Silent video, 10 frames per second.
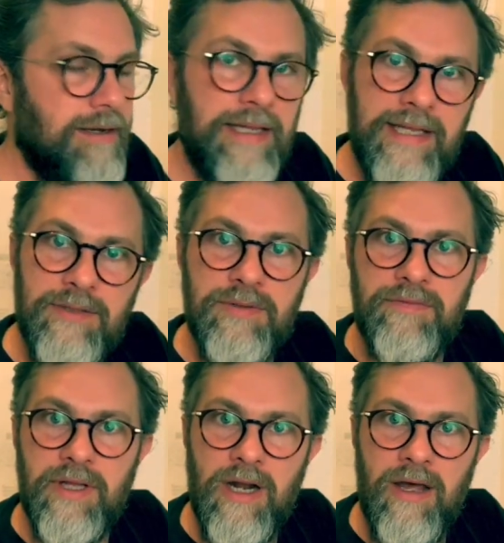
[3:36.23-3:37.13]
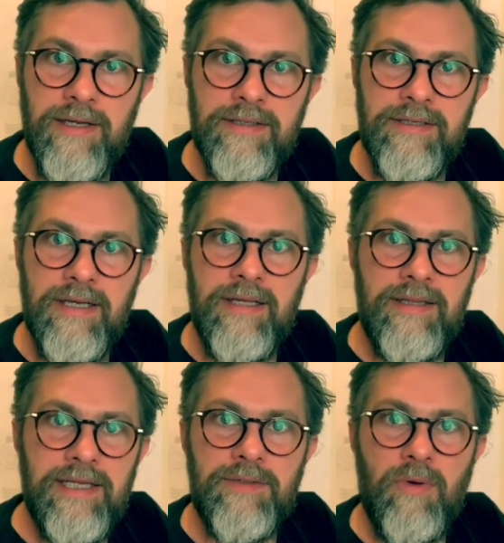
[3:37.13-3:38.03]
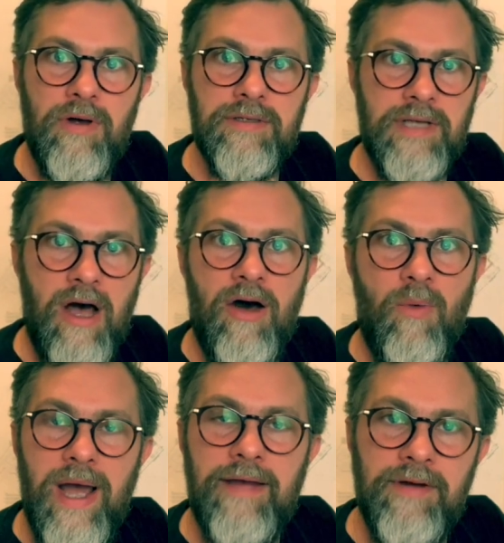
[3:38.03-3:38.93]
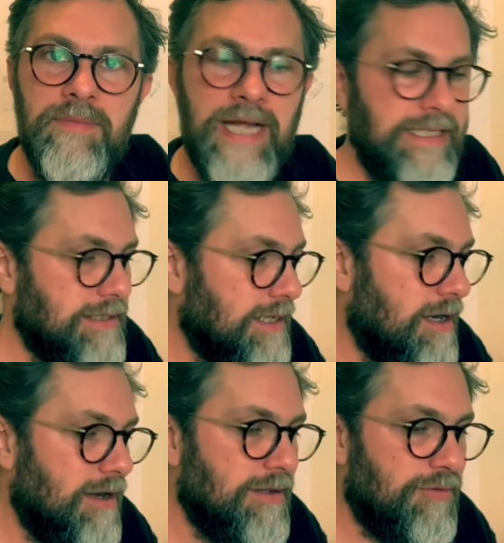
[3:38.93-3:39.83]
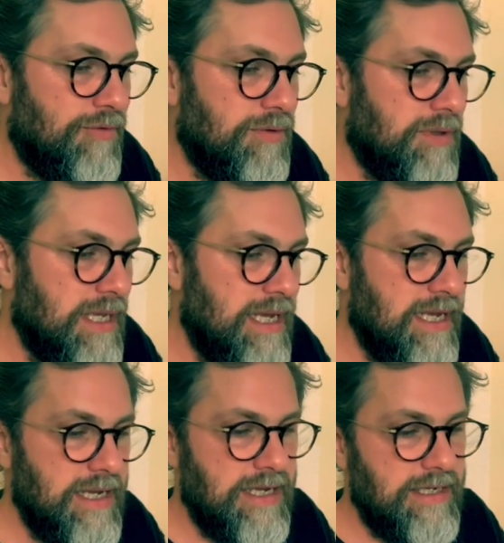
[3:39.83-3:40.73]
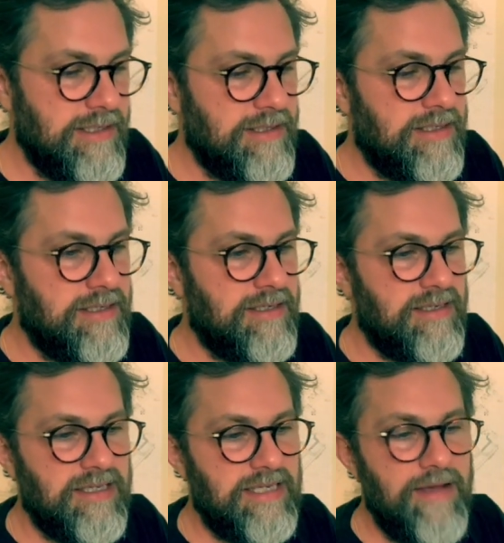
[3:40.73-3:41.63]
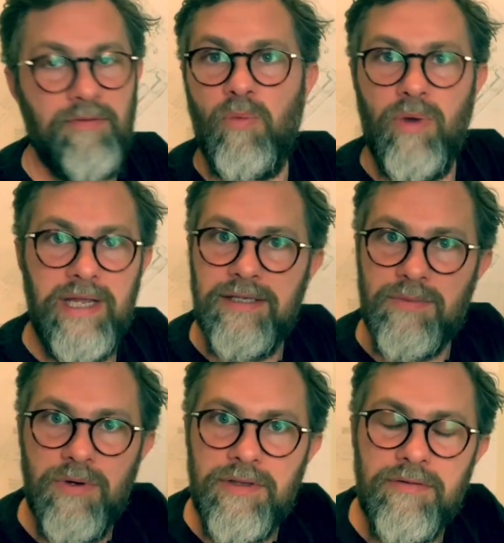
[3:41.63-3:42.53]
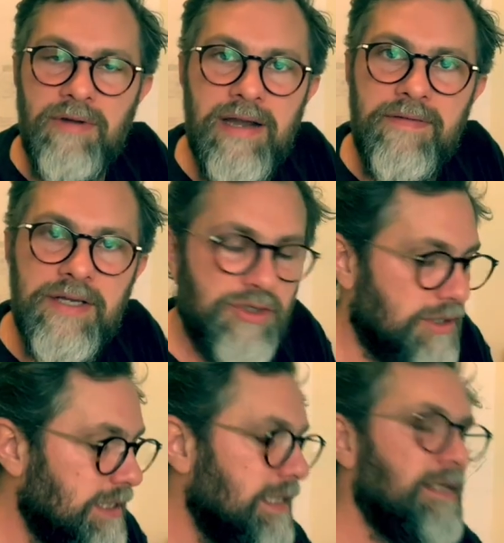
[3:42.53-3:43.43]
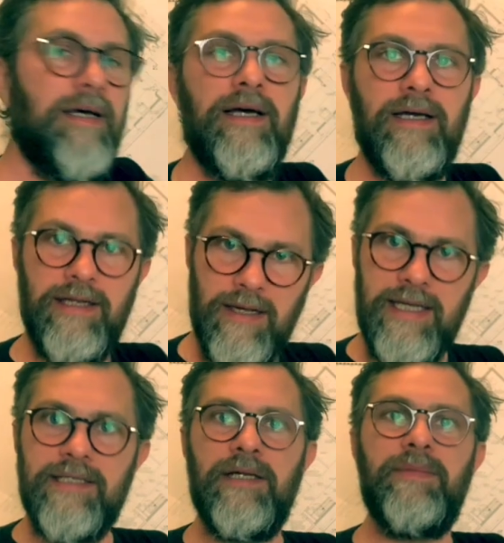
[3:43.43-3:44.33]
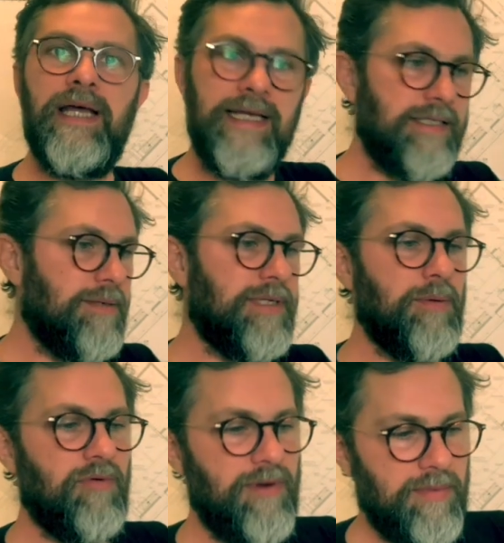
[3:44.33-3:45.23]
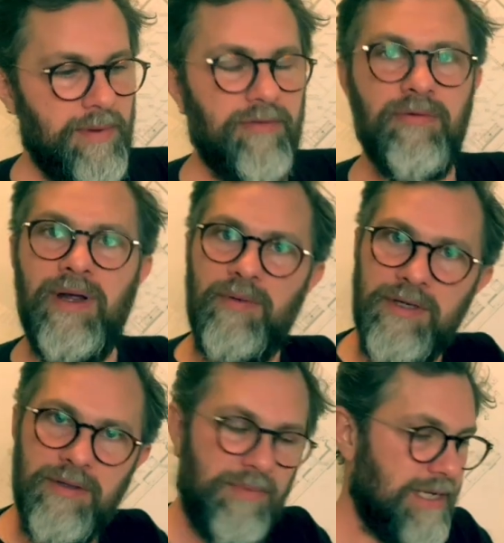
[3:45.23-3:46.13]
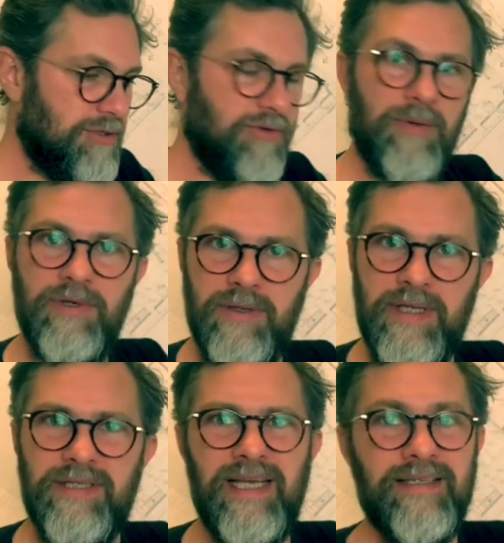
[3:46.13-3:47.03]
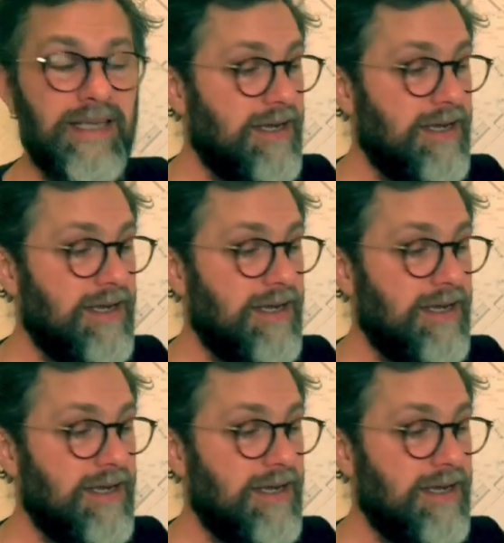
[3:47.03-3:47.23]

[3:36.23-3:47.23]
this was for the client. This was our way of updating the client through the 7 weeks worth of renovation. Here's an update. We've ripped the bathroom out, we're doing the plastering, we're doing these things.